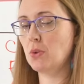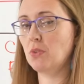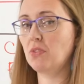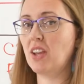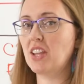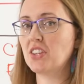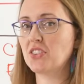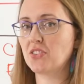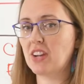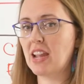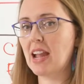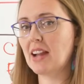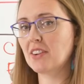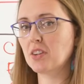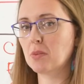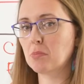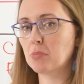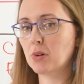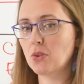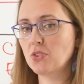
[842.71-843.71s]
phase
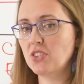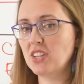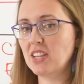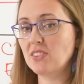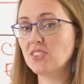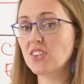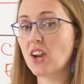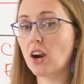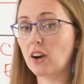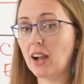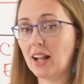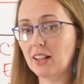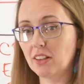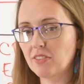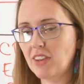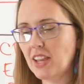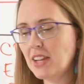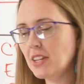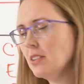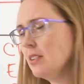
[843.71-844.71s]
reactant proteins are
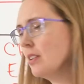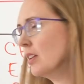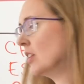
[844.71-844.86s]
elevated.